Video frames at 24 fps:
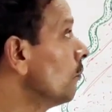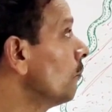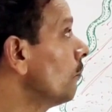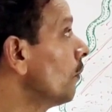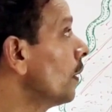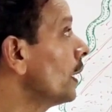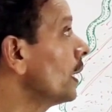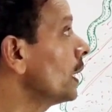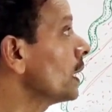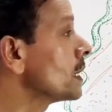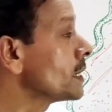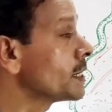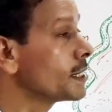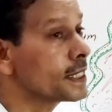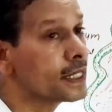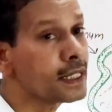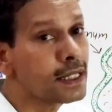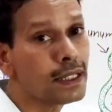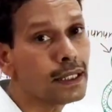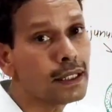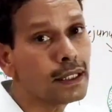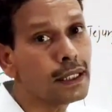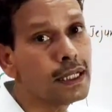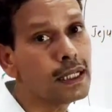Fundus.
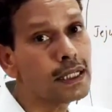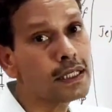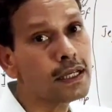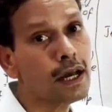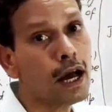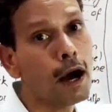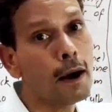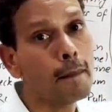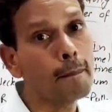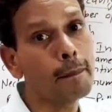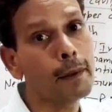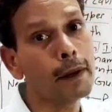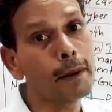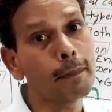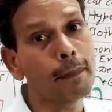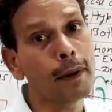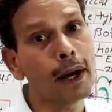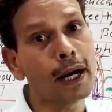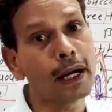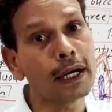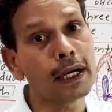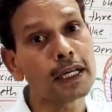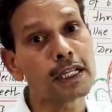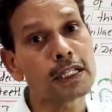This upper
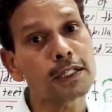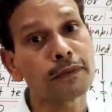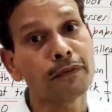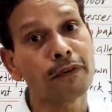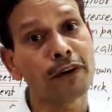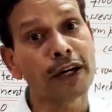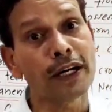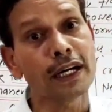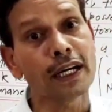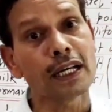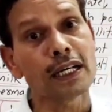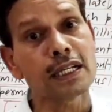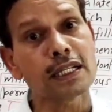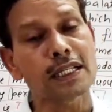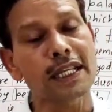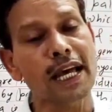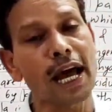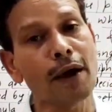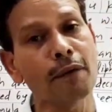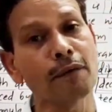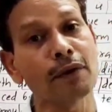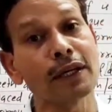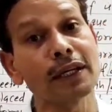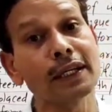part is fundus,
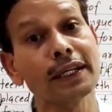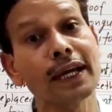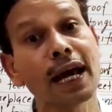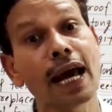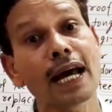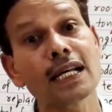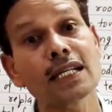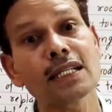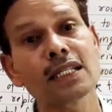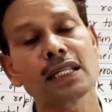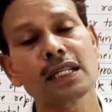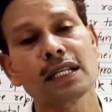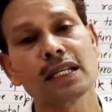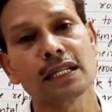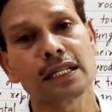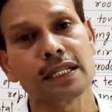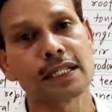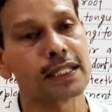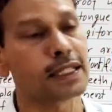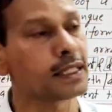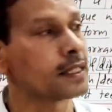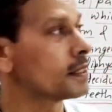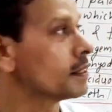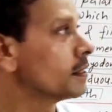having
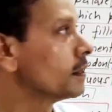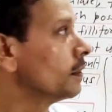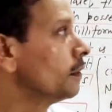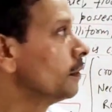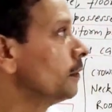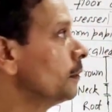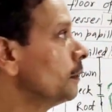gases.